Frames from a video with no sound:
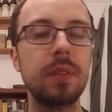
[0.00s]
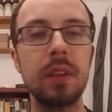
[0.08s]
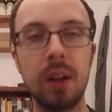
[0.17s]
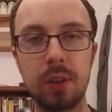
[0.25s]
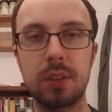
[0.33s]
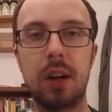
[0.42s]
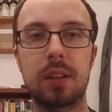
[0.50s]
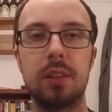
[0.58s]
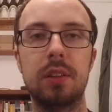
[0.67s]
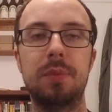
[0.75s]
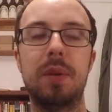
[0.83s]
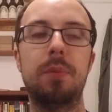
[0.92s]
I'll talk a
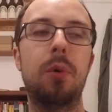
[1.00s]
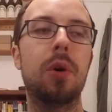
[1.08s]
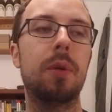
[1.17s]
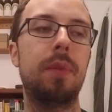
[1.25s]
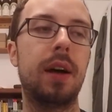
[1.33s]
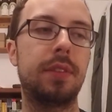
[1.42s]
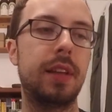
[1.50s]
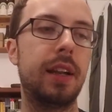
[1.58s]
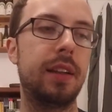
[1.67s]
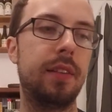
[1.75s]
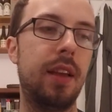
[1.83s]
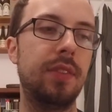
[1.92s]
little bit more about that
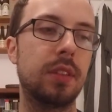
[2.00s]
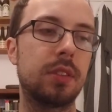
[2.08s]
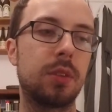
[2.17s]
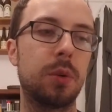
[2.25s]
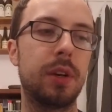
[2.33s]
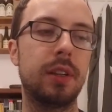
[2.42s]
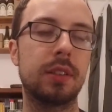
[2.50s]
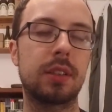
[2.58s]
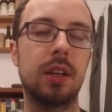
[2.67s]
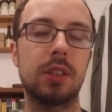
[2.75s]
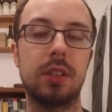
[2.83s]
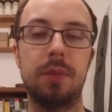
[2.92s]
in the story
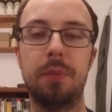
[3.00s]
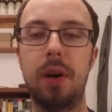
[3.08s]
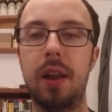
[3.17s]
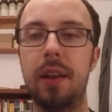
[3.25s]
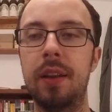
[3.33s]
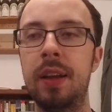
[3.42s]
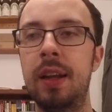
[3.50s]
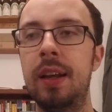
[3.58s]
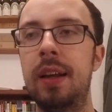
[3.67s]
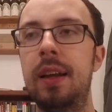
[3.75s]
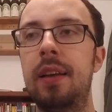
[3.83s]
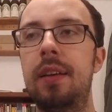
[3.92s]
discussion, but
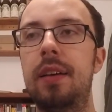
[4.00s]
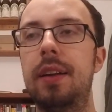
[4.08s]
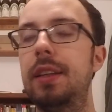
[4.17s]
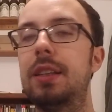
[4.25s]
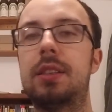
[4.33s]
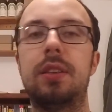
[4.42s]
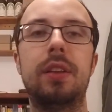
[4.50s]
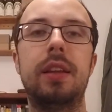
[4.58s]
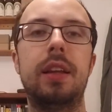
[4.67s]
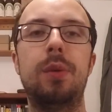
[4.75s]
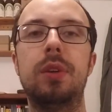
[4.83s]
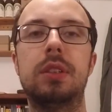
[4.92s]

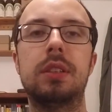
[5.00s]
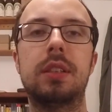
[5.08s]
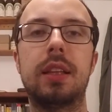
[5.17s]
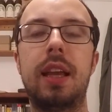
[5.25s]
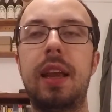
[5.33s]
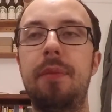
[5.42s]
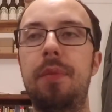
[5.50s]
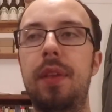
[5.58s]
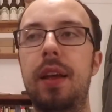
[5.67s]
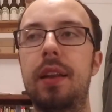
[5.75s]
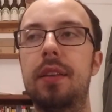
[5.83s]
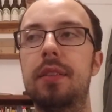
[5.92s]
additionally, it was just a game
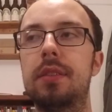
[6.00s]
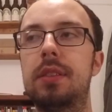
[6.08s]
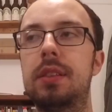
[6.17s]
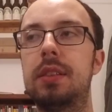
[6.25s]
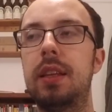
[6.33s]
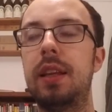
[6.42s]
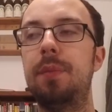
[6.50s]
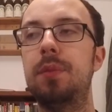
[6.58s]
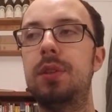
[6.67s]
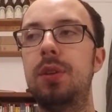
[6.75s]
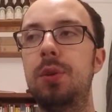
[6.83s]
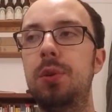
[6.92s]
that seemed
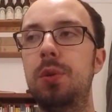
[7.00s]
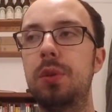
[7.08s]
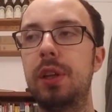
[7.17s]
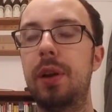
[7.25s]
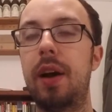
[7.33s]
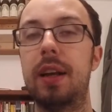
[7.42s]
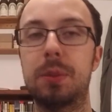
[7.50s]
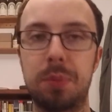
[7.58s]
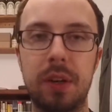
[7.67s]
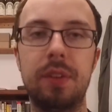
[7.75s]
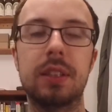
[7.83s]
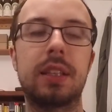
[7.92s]
to, as
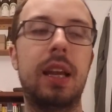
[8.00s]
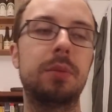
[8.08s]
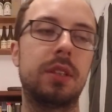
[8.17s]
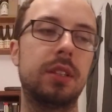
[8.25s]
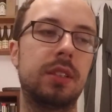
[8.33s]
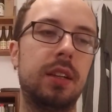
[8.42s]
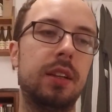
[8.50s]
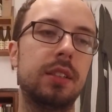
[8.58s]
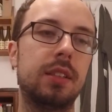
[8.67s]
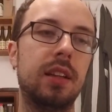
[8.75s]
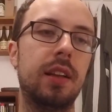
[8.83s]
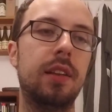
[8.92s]
previous games in the series
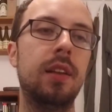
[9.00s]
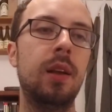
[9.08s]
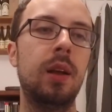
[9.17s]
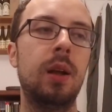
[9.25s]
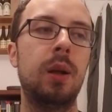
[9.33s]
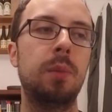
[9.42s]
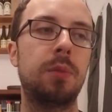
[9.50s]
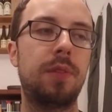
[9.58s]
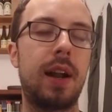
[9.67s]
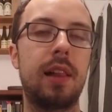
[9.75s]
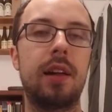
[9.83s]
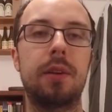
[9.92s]
did,
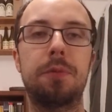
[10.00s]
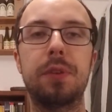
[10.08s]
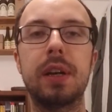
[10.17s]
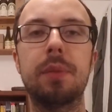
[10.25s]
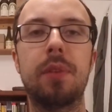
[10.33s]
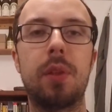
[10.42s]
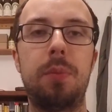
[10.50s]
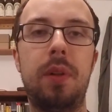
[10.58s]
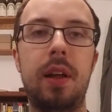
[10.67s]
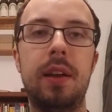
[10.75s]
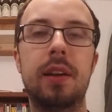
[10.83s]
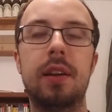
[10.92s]
provide a lot of freedom to the
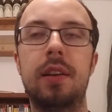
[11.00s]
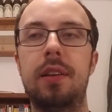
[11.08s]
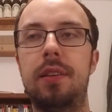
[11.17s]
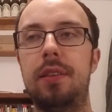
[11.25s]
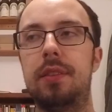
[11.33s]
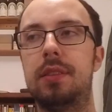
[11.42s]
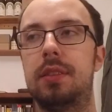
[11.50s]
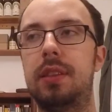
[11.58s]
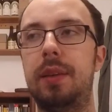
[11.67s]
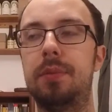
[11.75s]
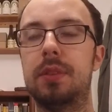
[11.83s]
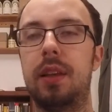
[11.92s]
player.
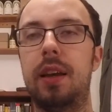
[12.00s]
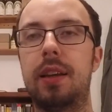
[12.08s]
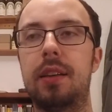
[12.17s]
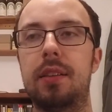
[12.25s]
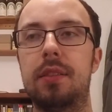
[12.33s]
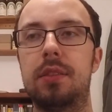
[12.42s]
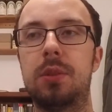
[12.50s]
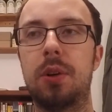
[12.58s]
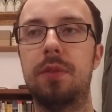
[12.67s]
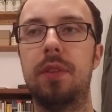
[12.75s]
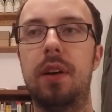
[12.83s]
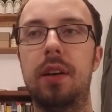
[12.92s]
Seems like sort
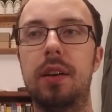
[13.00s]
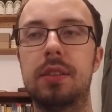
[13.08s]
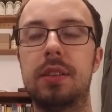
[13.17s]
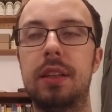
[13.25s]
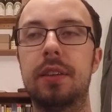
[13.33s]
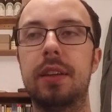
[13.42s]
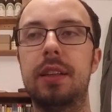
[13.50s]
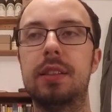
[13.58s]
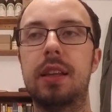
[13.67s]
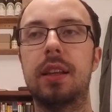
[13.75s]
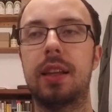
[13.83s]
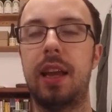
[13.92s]
of a series
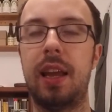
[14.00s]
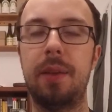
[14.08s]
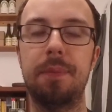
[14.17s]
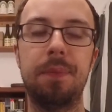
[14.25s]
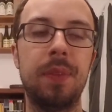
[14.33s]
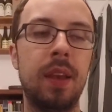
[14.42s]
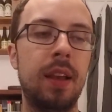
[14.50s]
and a game